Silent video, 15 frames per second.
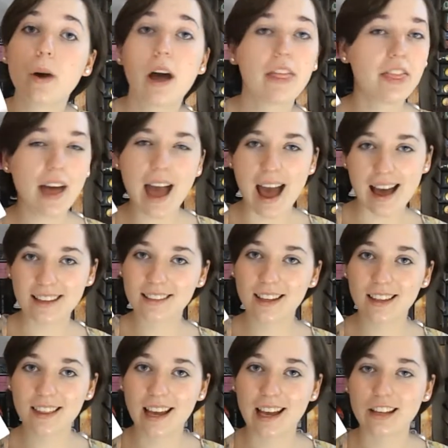The Ask
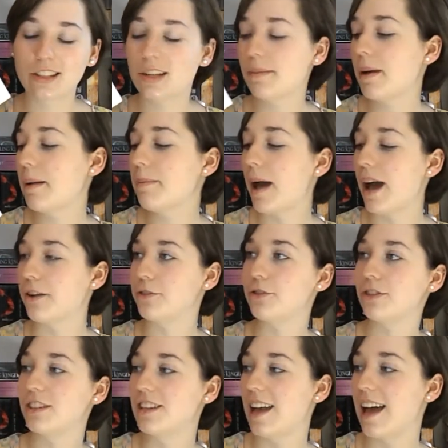and the Answer by
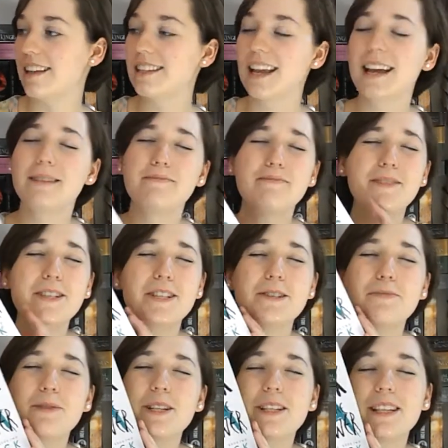Patrick Ness, and
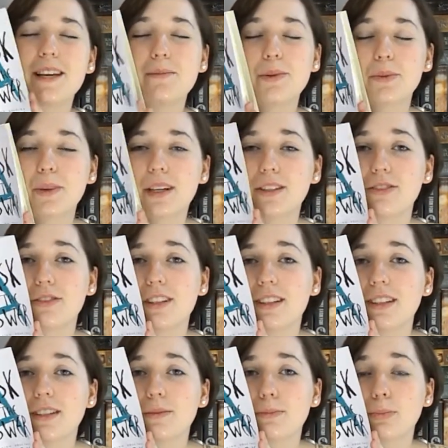just because I've been waiting to read
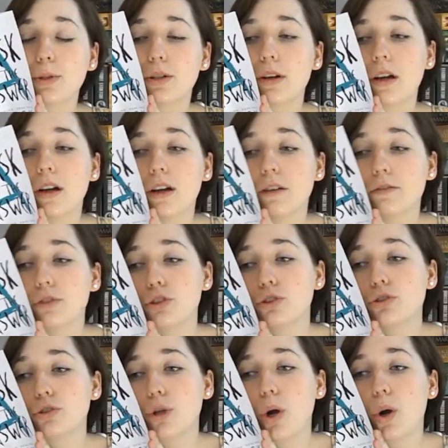this book for
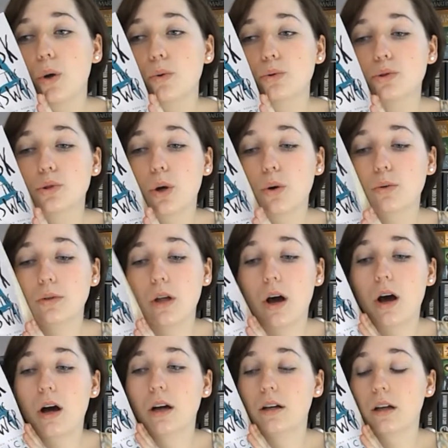so, so
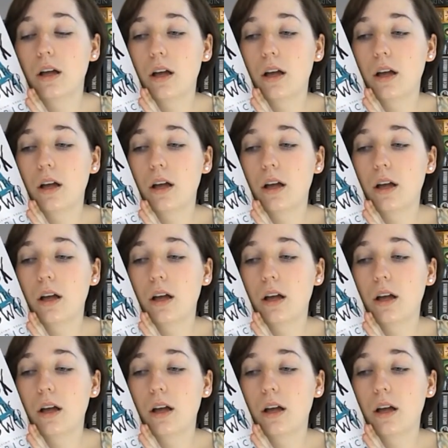long.